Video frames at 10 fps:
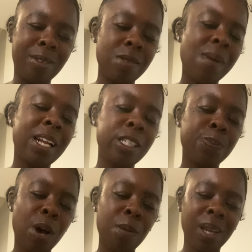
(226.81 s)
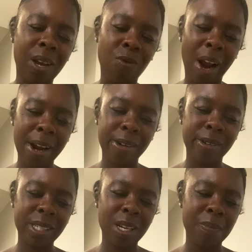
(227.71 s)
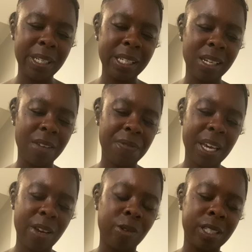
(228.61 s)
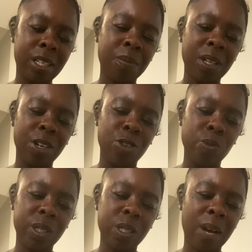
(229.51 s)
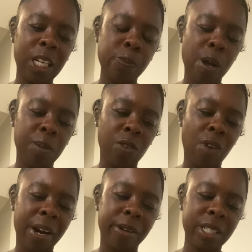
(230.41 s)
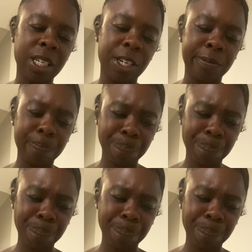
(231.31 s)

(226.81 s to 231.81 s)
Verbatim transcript: somebody's public records could be significant or something to do with somebody's public records here.